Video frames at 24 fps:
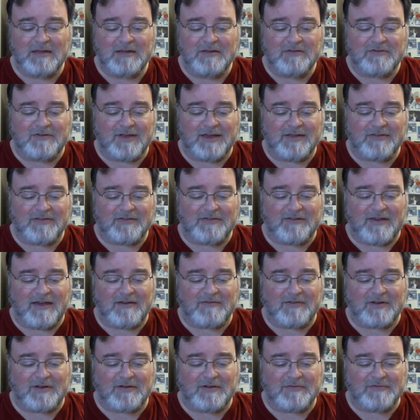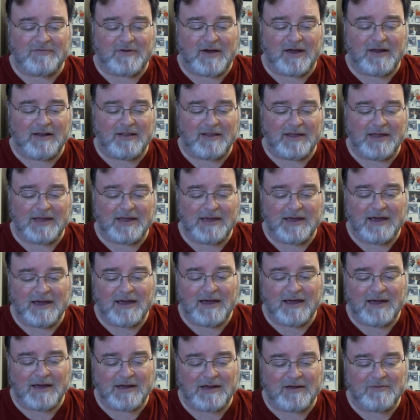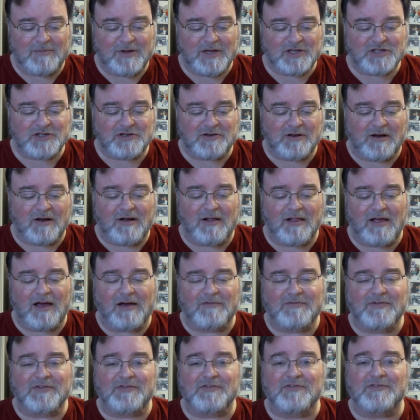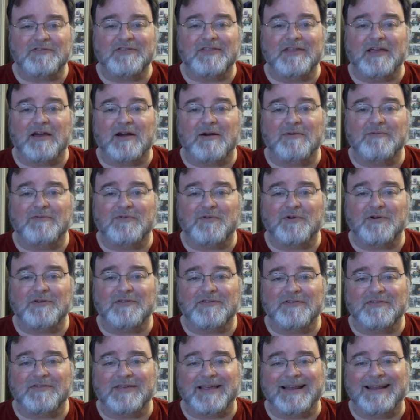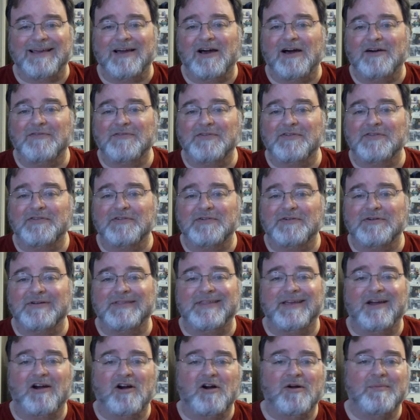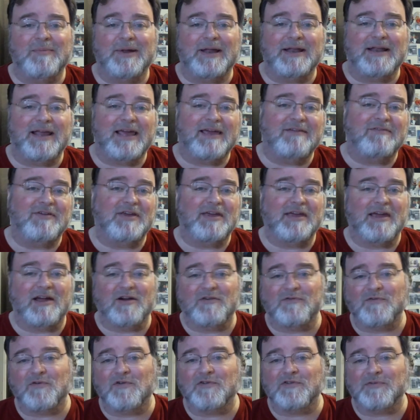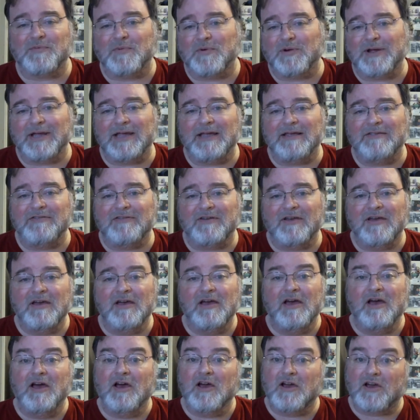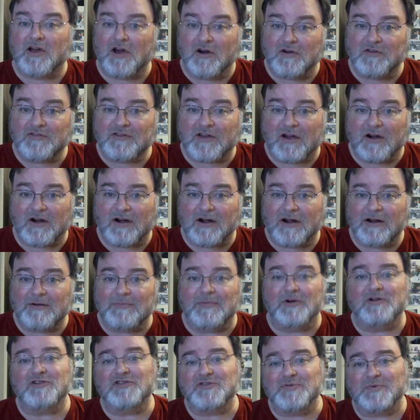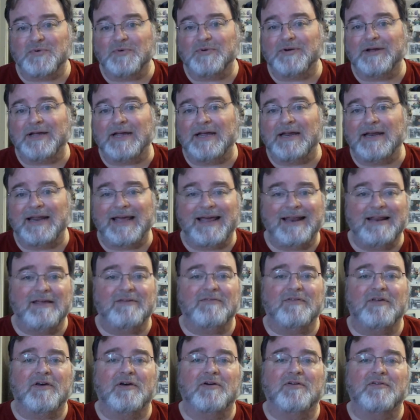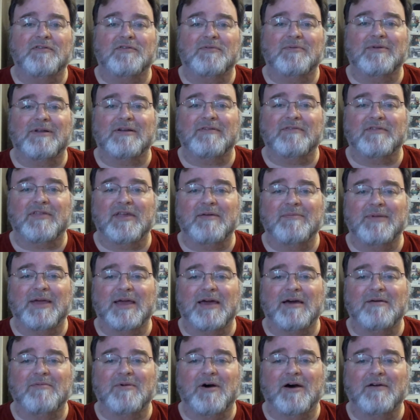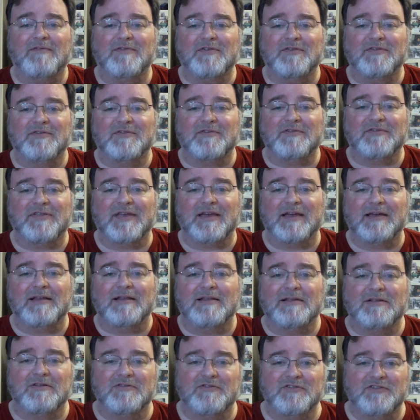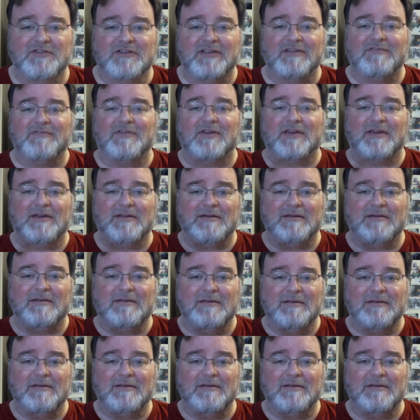So that's 7. Finally, commission all officers in the armed forces. Any officer in the Army, Navy, Air Force, Marines, Coast Guard, Merchant Marine, any of those. Whenever they become officers, they get a little certificate